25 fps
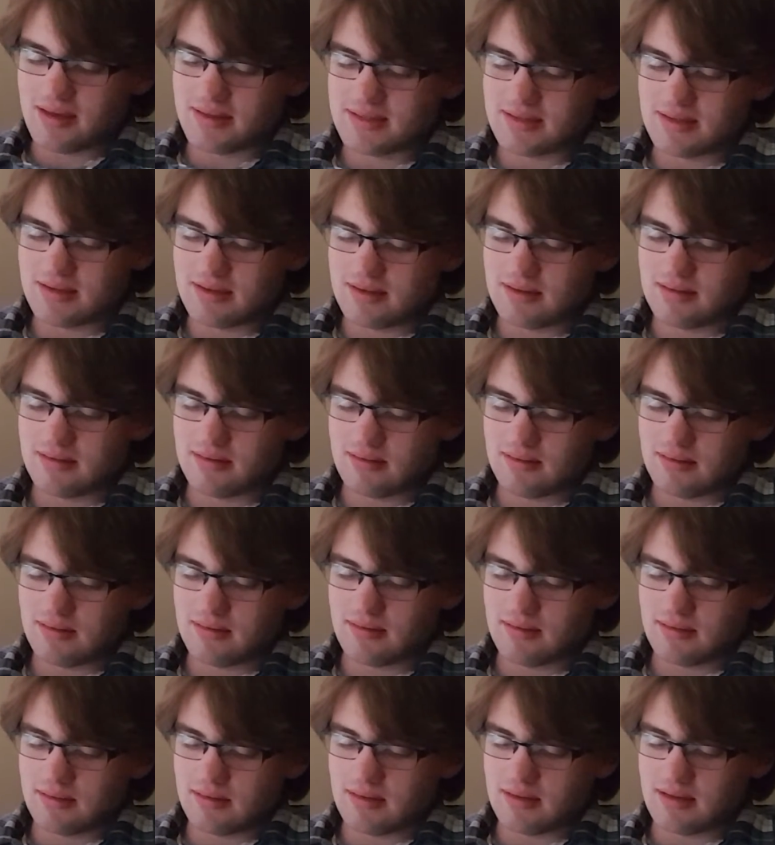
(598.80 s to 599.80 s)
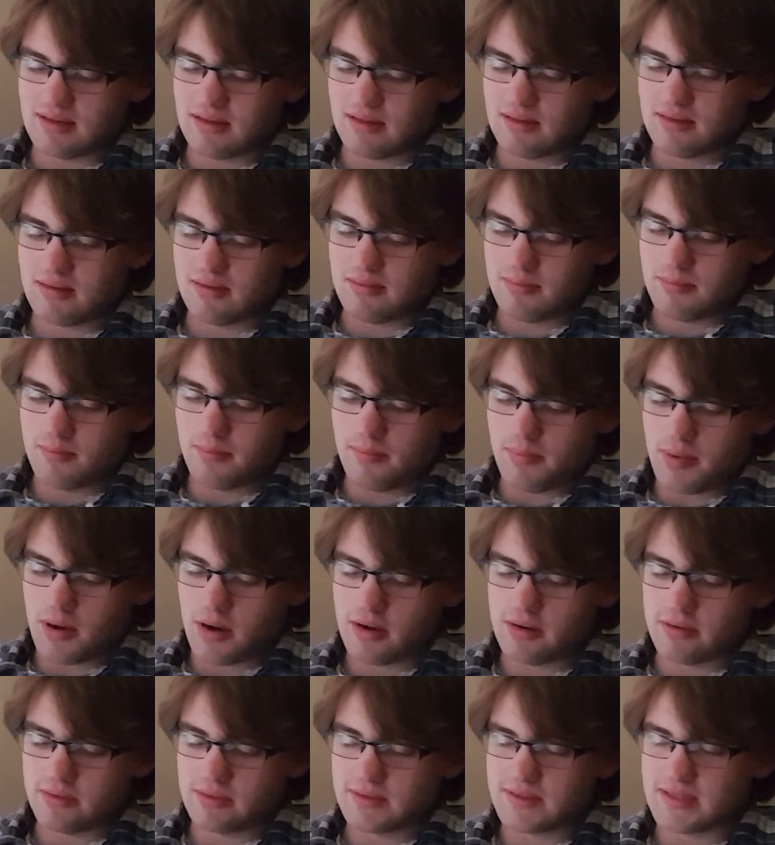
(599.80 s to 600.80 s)
a
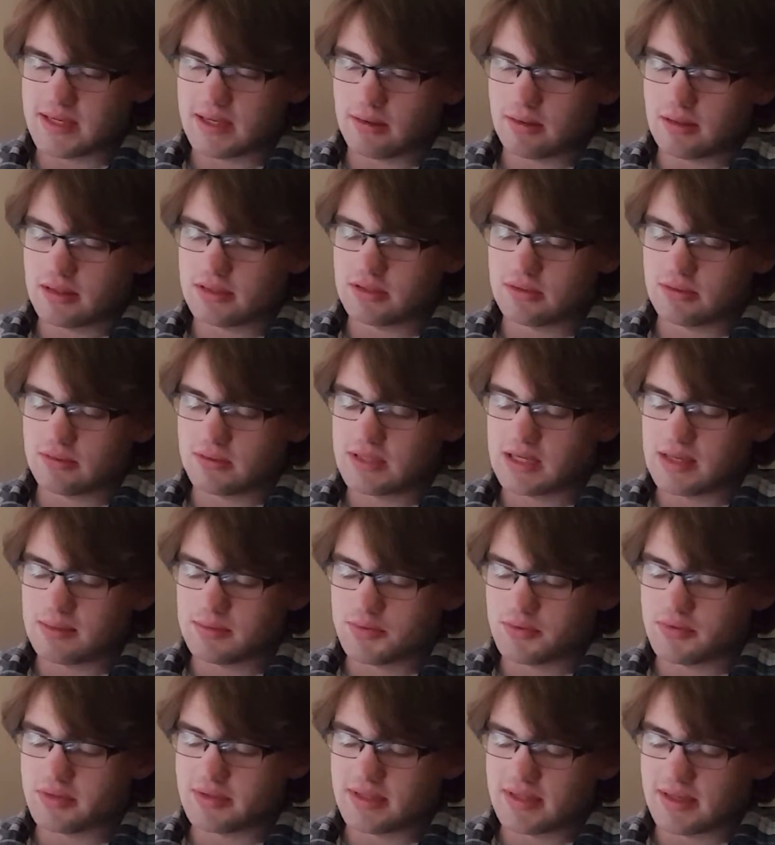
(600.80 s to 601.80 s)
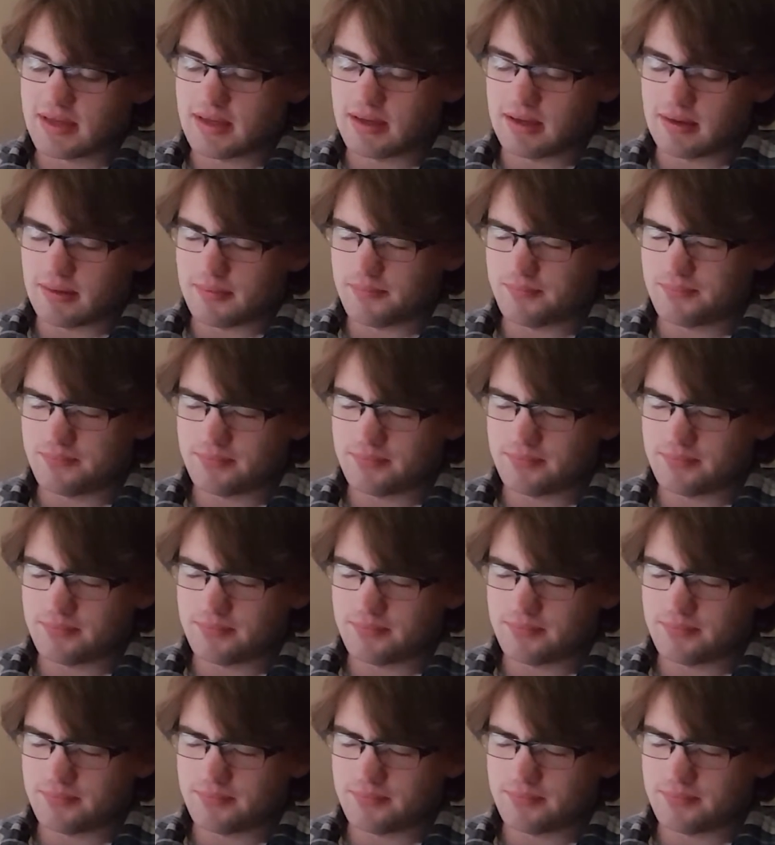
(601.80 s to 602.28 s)
part in psychological types where it's like,